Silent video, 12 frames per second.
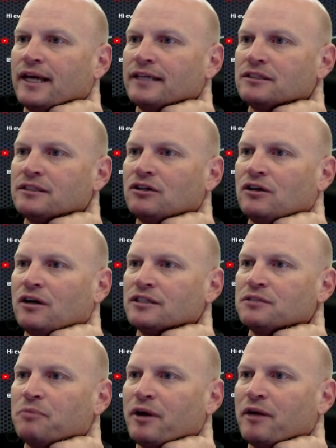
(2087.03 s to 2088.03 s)
That's
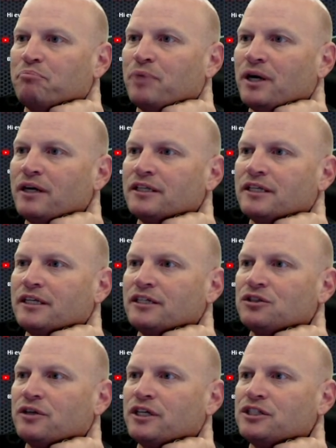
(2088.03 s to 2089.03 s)
caused by a bug in the
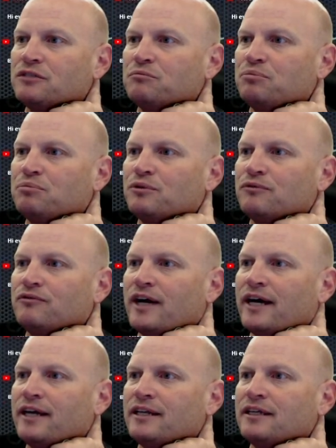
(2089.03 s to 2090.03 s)
integration
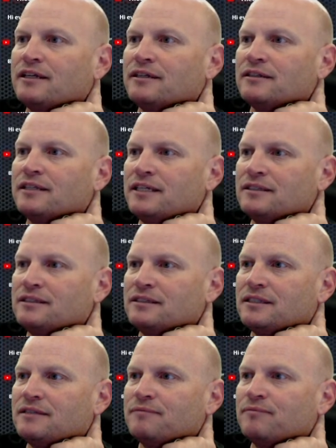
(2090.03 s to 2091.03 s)
providing the
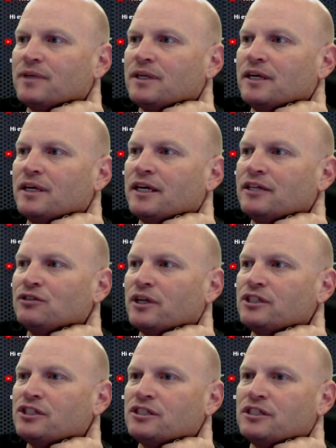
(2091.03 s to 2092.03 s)
entity.
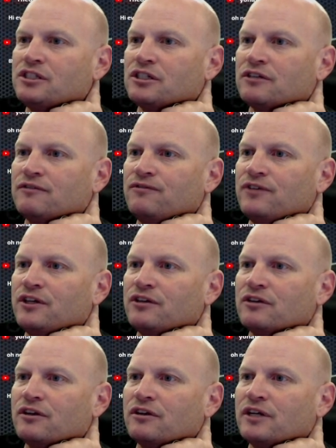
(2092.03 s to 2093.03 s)
Integrations need to
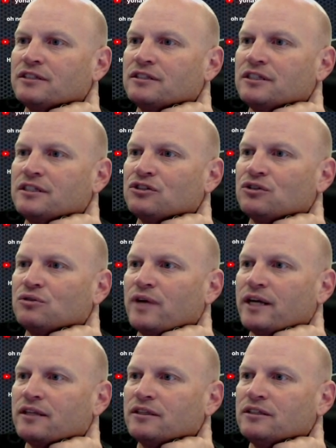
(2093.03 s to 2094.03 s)
configure their entities
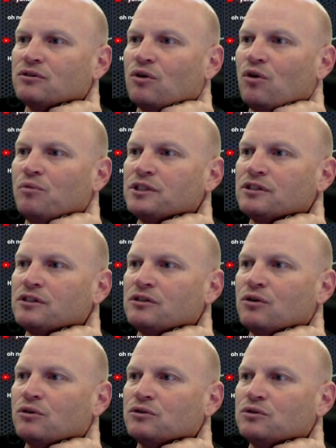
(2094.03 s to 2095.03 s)
correctly so Home
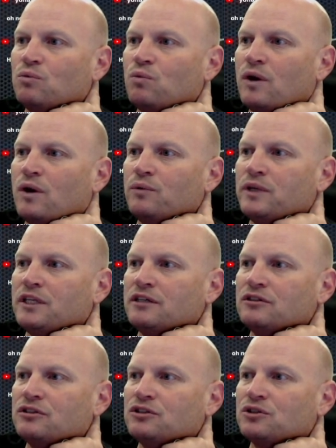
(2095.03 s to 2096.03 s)
Assistant knows what we
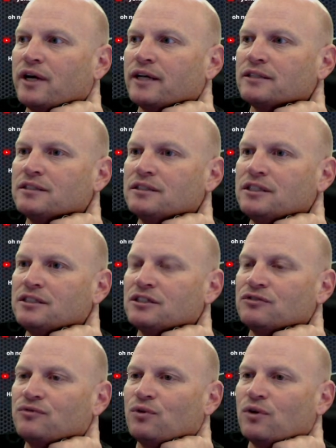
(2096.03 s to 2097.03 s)
need to track
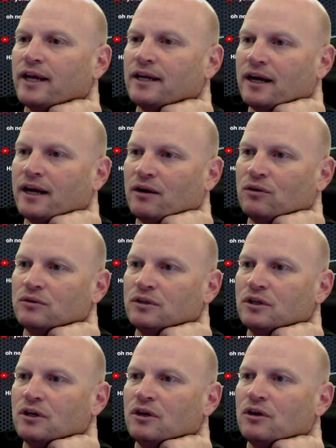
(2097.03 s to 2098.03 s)
statistics for and how.
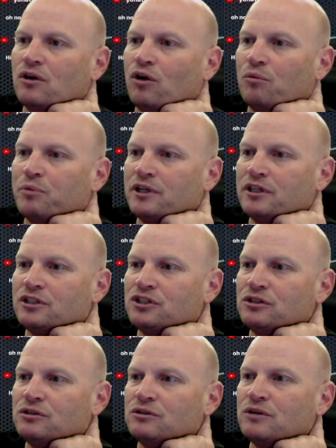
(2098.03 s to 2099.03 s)
Open an
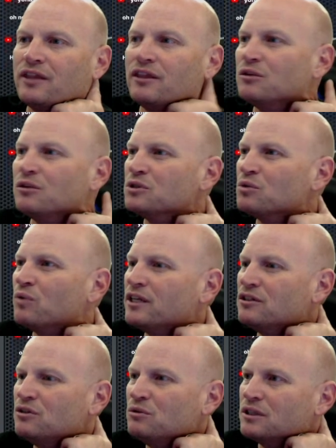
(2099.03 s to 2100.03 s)
issue. I thought there was a way
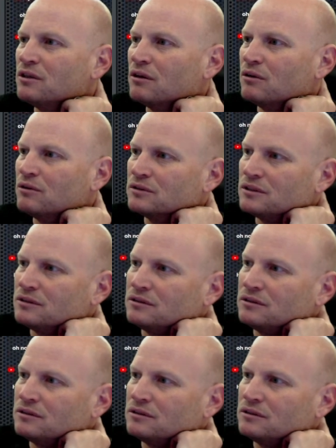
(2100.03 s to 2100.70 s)
to do it though.